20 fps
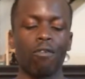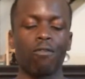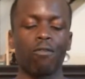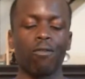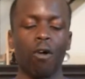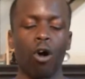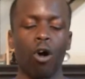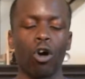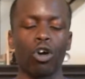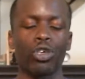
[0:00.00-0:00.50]

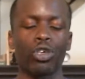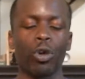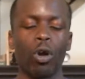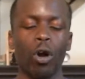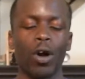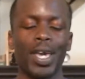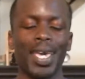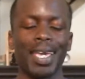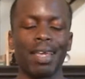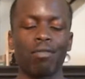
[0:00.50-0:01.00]
For
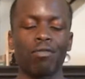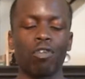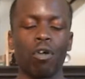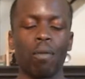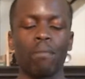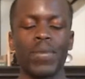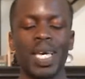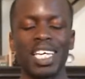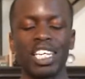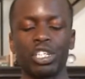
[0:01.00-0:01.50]
your
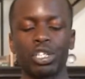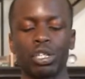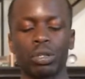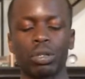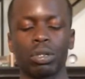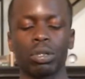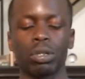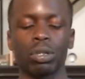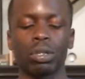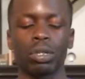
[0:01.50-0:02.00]
information,
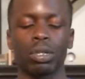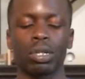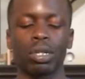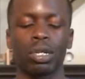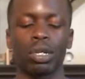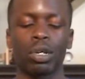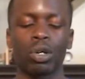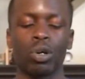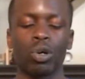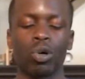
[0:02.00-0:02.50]

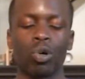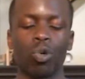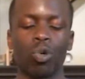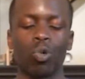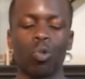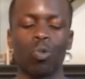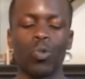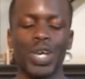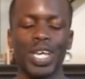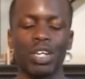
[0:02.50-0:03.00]

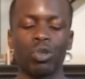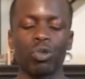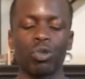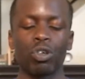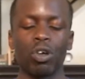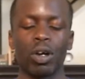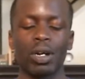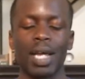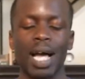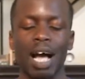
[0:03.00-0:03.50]
we do
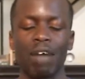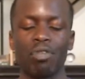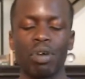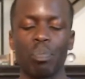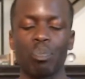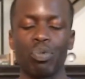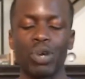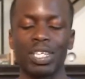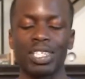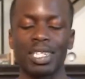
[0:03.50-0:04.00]
not have a
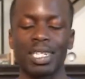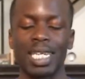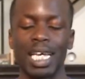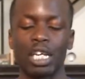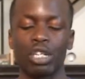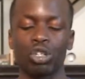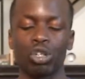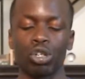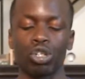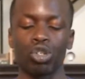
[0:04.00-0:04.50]

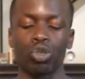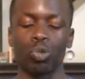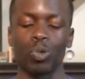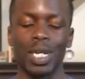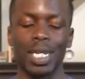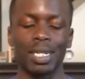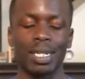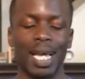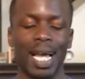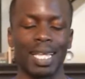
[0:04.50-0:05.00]
presidential
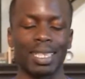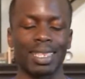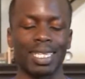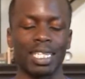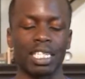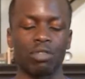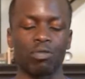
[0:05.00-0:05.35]
suite at this